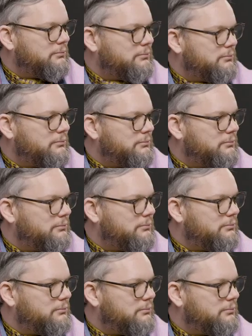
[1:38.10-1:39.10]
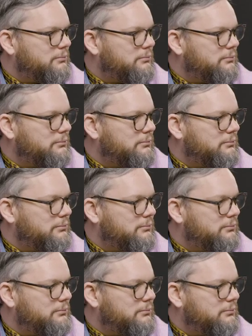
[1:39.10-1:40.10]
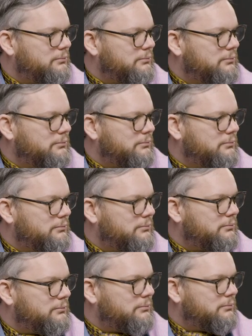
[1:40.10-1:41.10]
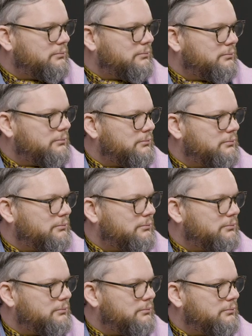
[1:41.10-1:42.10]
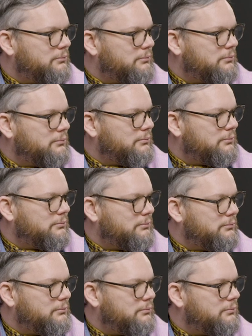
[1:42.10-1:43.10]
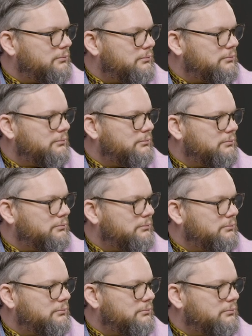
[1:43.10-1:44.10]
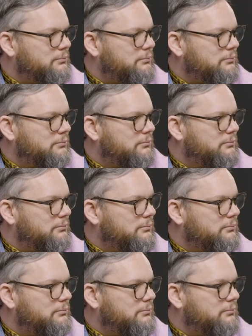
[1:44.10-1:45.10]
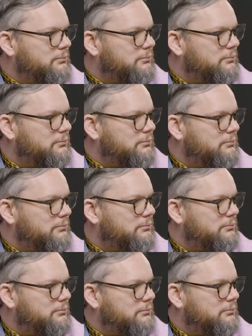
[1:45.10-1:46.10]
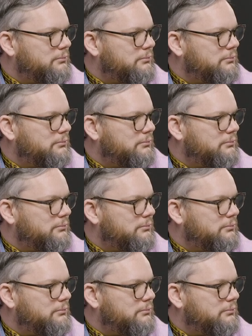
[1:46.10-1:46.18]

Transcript: [no speech]